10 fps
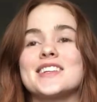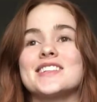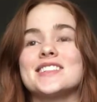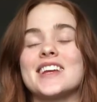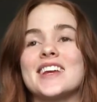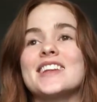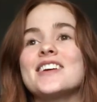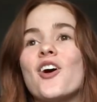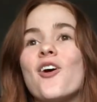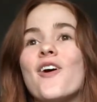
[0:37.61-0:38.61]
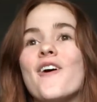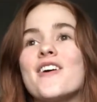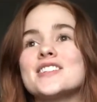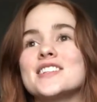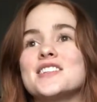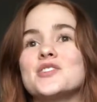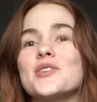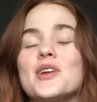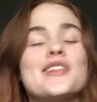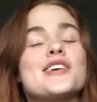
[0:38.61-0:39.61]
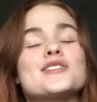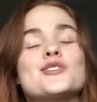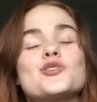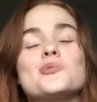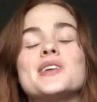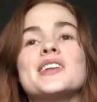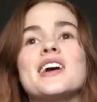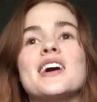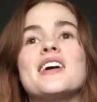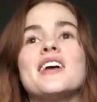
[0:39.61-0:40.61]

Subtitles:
I didn't take any calls. I didn't do anything on social media.